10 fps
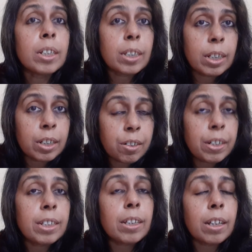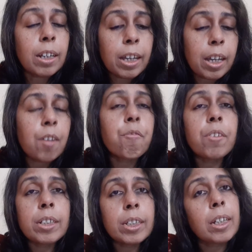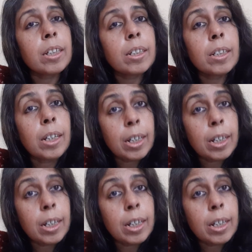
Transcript: is increasing every single